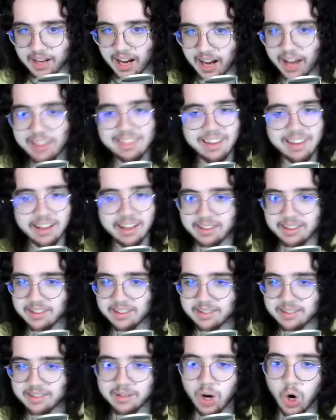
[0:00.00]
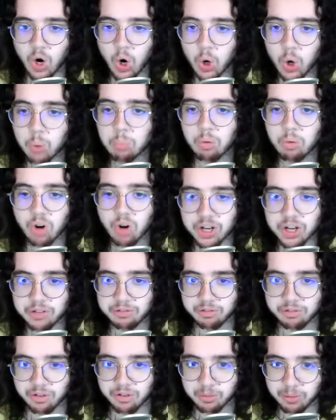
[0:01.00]
I Barbie think this is, is a home
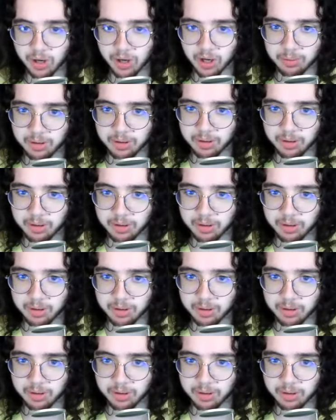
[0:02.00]
run for poor Barbie.